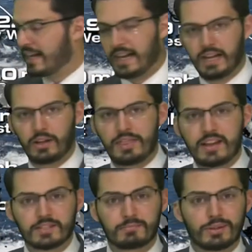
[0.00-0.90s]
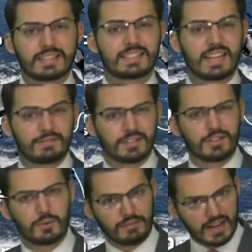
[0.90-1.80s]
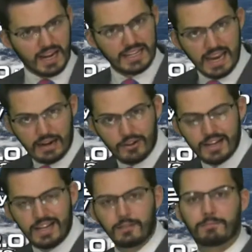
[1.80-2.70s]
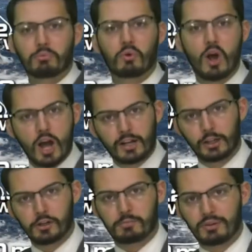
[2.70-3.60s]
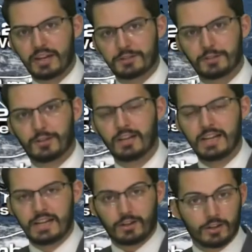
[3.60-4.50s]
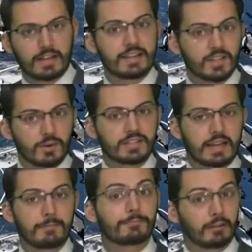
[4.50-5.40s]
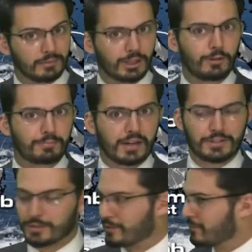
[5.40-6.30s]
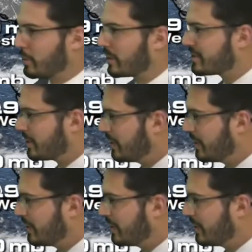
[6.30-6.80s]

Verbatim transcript: uh, 1,000.7, so we've got an area of broad low pressure. Hurricanes always come from low pressure, of course, so